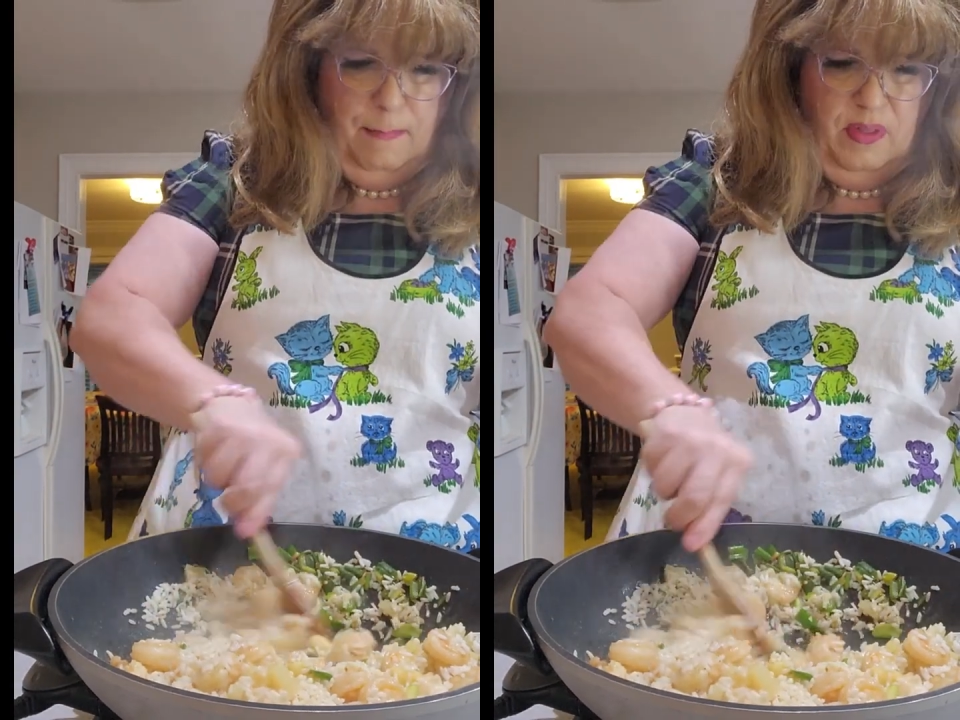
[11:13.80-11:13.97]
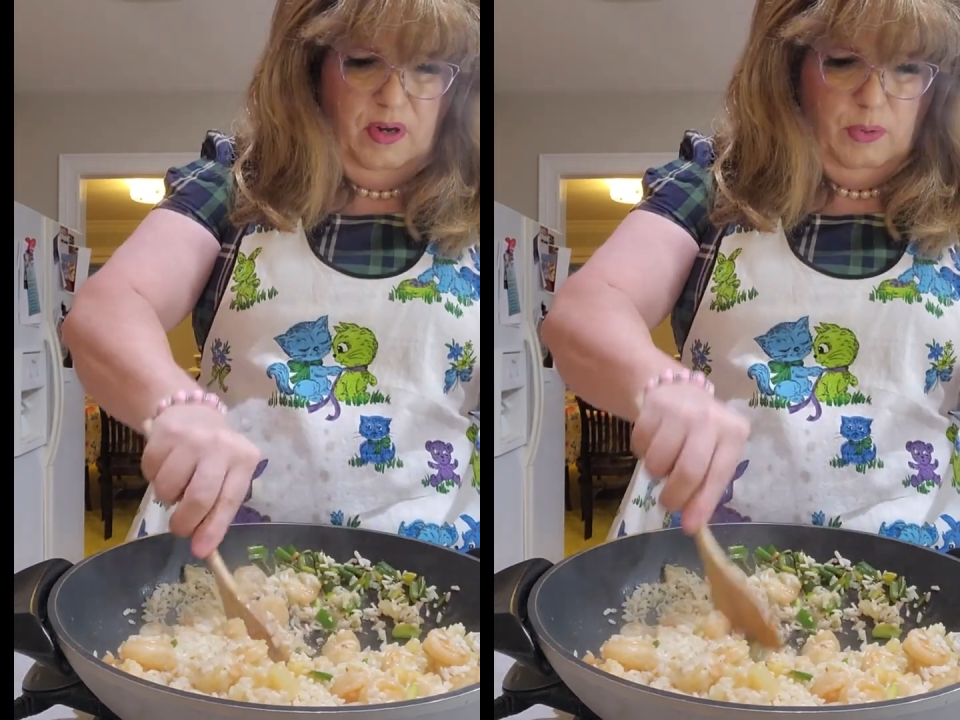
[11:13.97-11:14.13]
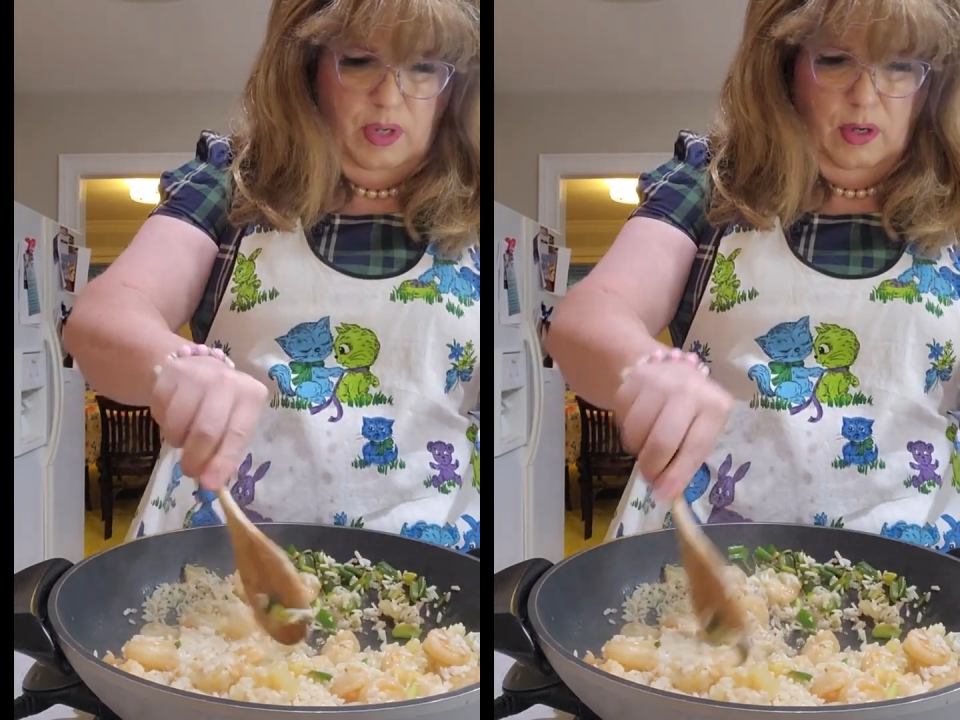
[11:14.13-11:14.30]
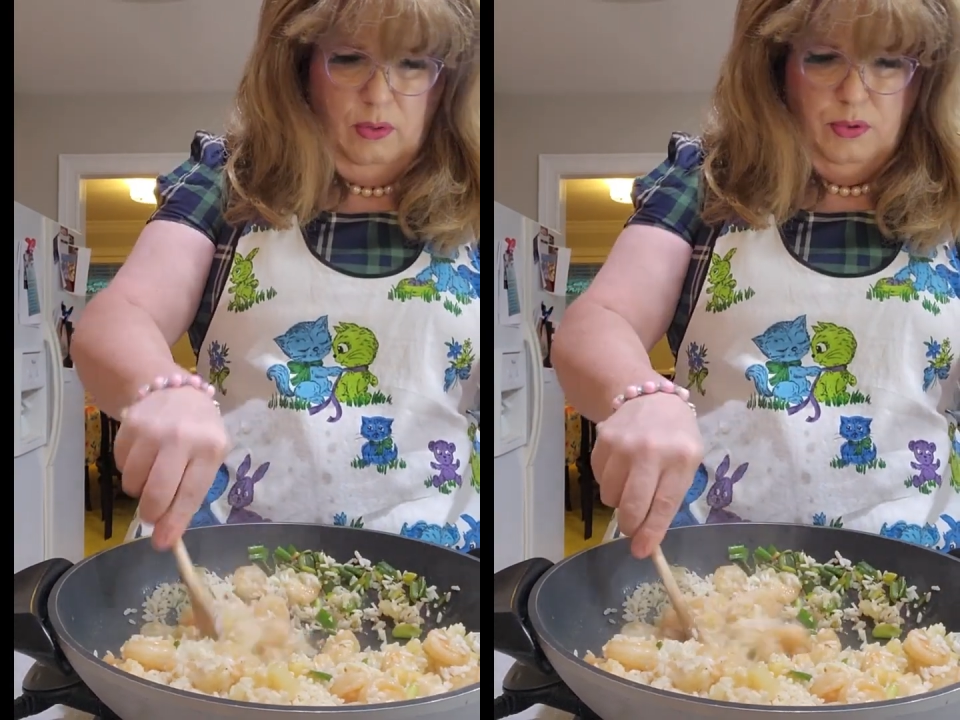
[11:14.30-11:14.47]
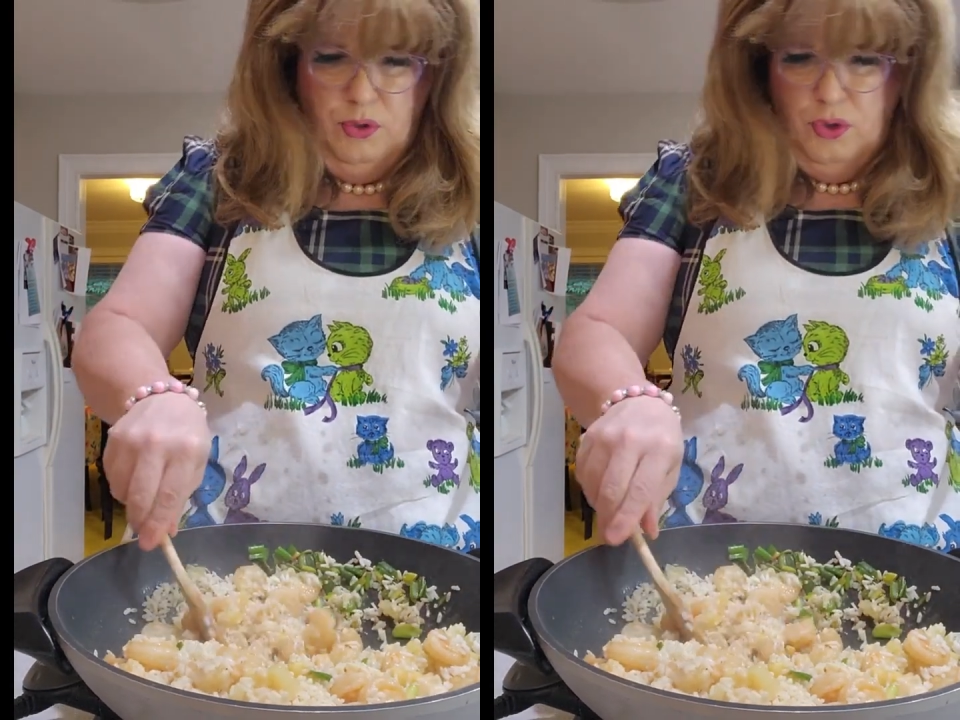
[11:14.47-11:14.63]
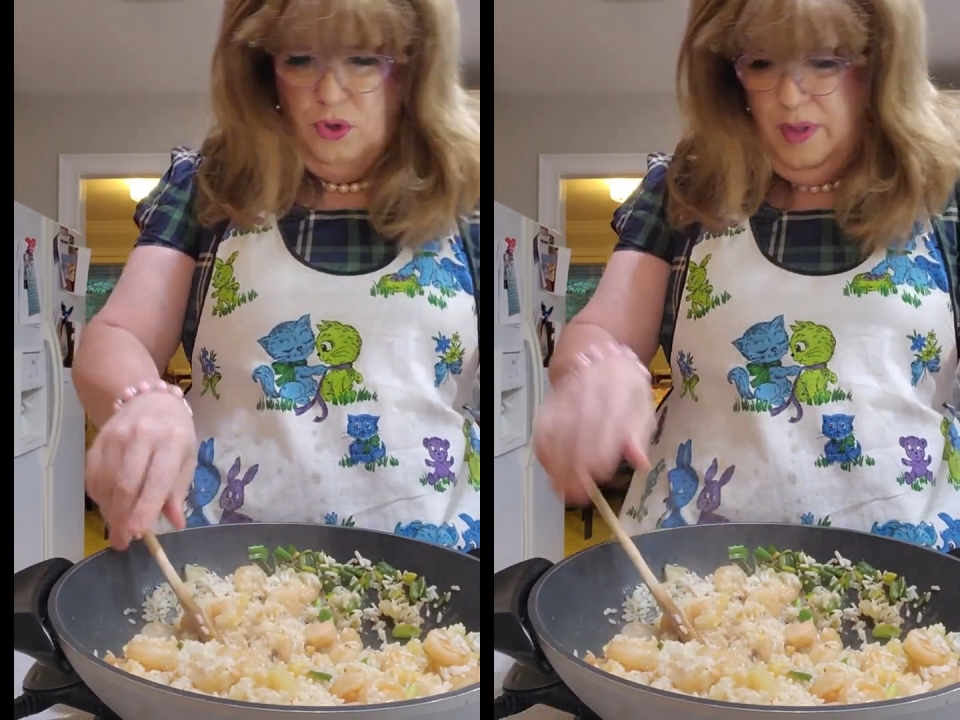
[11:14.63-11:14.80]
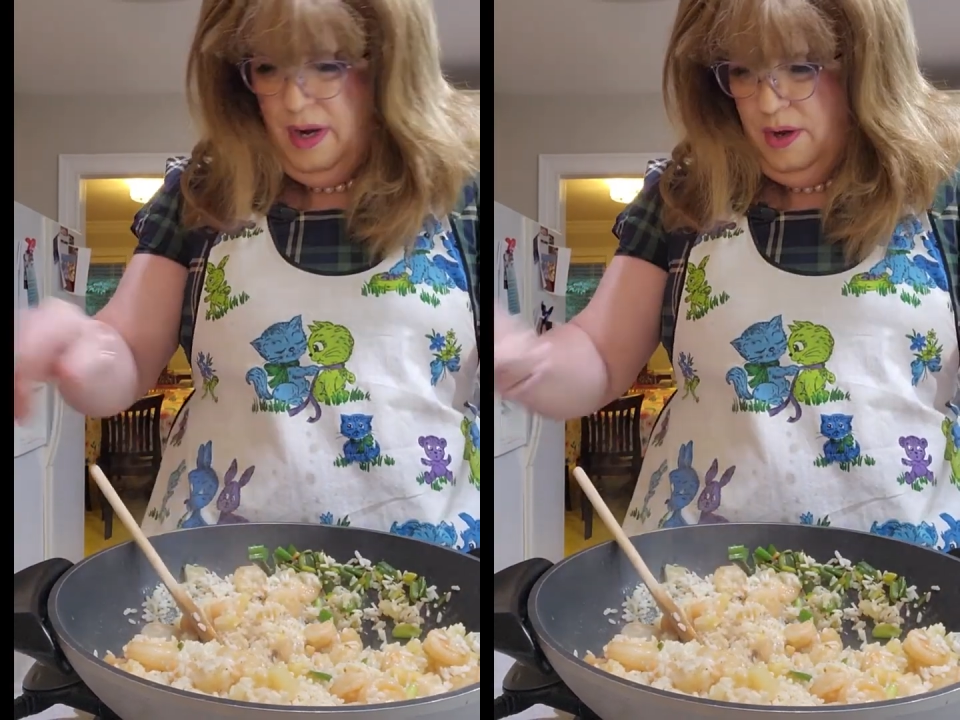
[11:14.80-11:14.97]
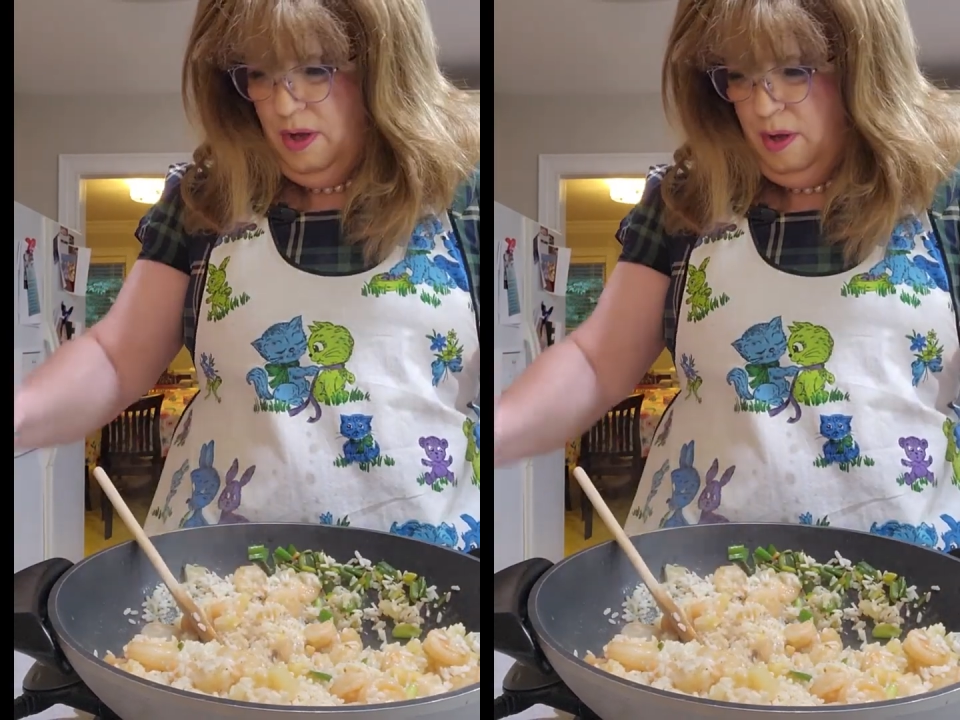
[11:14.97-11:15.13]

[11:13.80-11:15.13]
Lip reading: There we go. So stir that